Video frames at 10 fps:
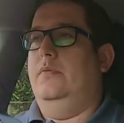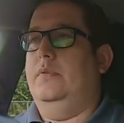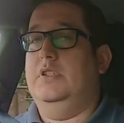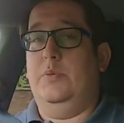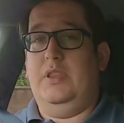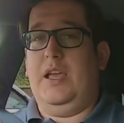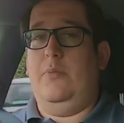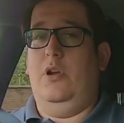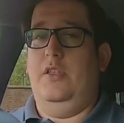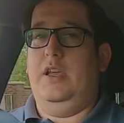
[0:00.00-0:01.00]
So with the
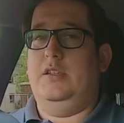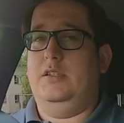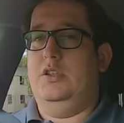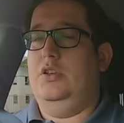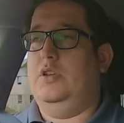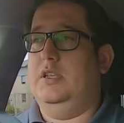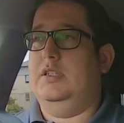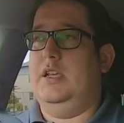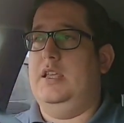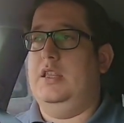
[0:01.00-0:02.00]
camera like this, you can
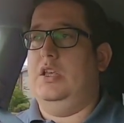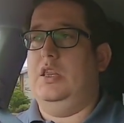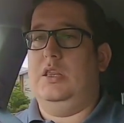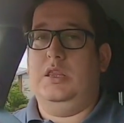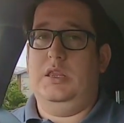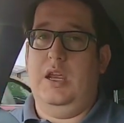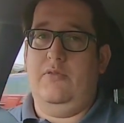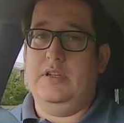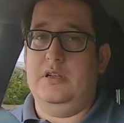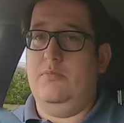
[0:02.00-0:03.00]
see that there
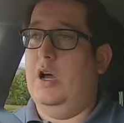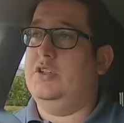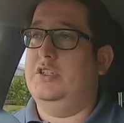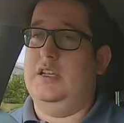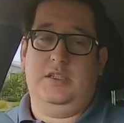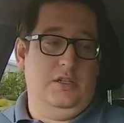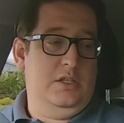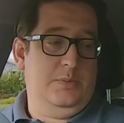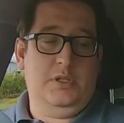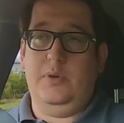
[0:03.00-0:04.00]
isn't much
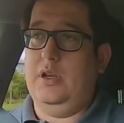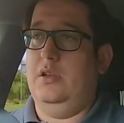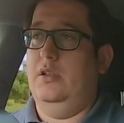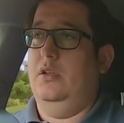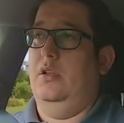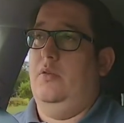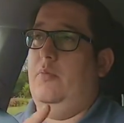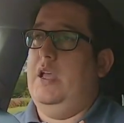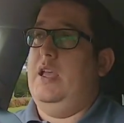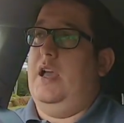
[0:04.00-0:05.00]
distance between
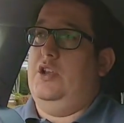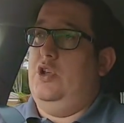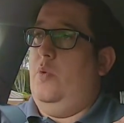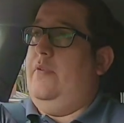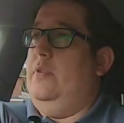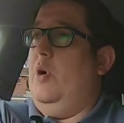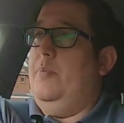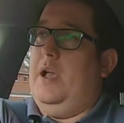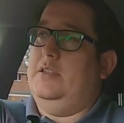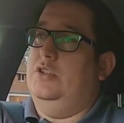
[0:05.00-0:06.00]
me and whoever my
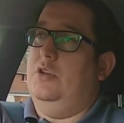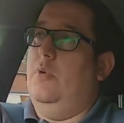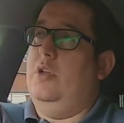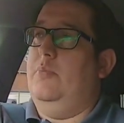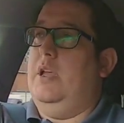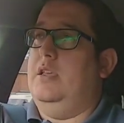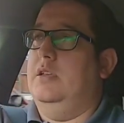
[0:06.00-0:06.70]
passenger might be.